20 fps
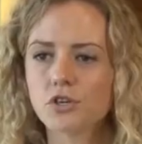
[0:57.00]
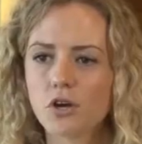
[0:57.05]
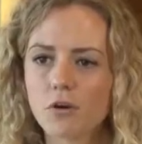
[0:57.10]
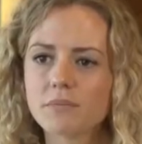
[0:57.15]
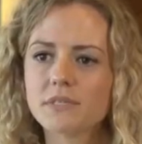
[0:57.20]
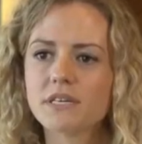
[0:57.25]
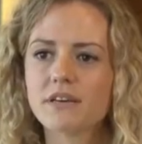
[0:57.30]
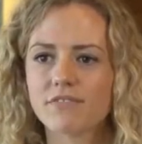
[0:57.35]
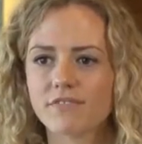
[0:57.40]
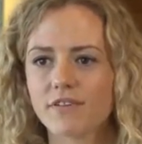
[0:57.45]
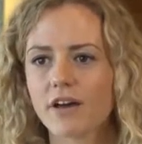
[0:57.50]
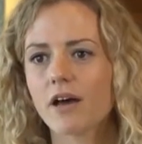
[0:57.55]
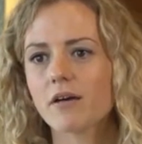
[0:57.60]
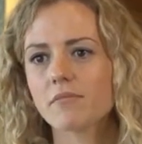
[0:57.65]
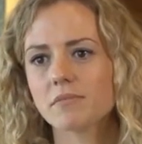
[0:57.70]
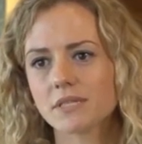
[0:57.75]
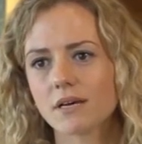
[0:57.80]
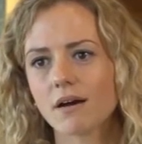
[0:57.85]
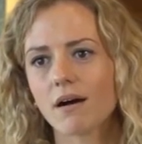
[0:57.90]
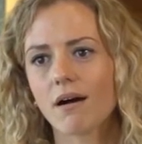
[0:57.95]
top tier
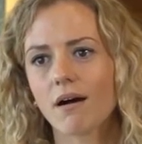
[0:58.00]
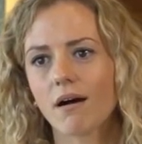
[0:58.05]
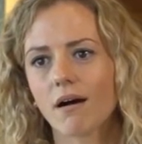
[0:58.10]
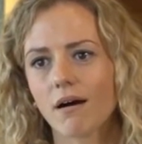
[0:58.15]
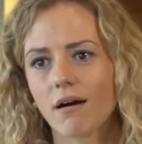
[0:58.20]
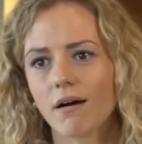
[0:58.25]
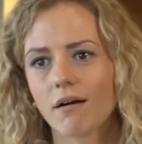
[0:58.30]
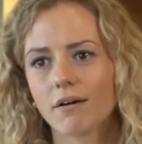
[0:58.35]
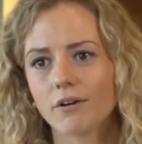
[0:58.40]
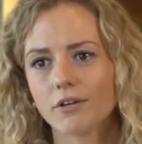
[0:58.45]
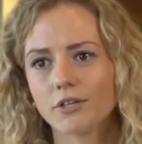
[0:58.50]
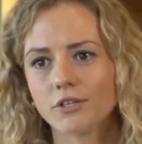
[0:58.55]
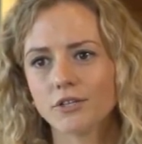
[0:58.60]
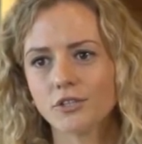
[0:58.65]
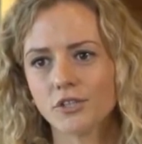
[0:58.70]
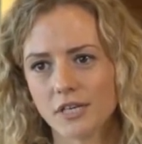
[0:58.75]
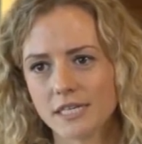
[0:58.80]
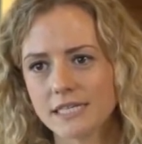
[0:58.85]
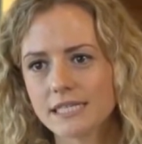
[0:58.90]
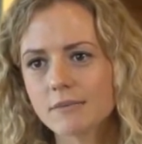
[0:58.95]
firms are,
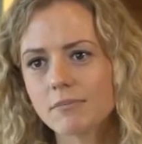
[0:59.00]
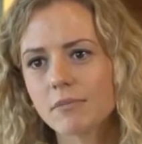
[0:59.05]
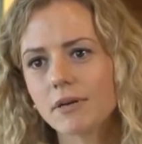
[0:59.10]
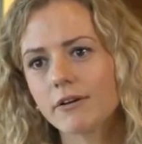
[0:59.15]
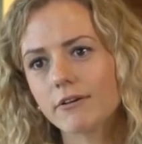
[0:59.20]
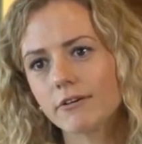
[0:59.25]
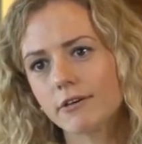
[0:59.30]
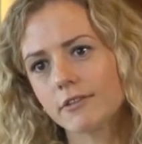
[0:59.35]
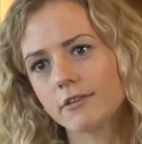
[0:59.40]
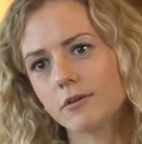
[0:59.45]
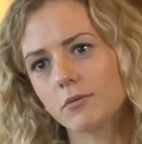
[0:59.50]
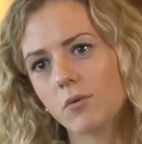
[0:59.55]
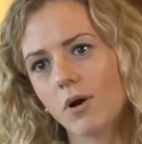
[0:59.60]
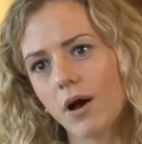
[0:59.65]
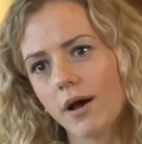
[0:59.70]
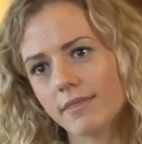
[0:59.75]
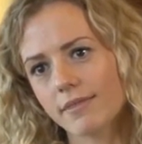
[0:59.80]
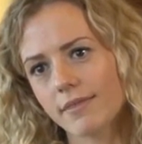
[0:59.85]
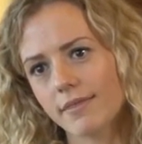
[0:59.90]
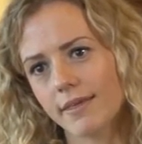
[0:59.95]
you know, similar in the
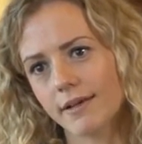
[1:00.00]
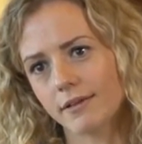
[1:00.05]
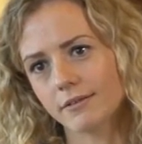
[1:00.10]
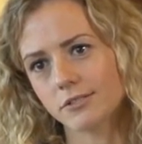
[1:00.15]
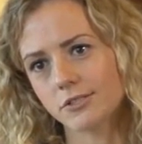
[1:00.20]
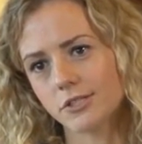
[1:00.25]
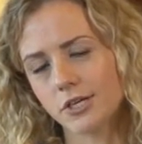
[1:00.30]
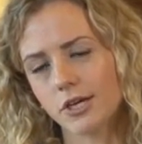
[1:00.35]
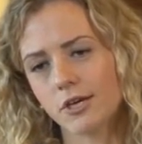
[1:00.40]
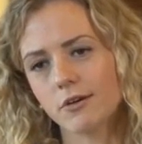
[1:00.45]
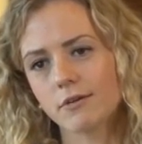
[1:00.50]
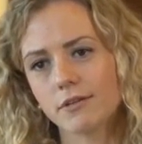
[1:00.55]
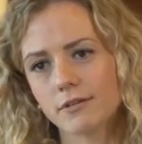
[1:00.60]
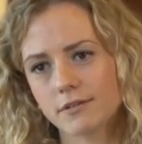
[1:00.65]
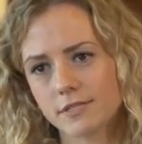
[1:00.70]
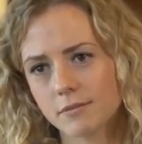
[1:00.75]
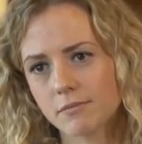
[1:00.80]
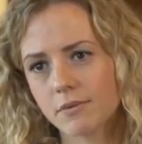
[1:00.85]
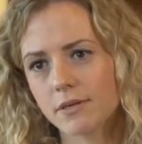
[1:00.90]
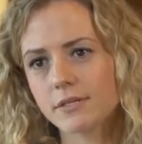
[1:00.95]
work that they'll do
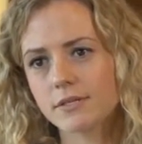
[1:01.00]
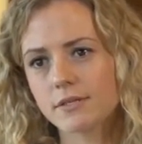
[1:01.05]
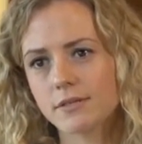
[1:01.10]
and similar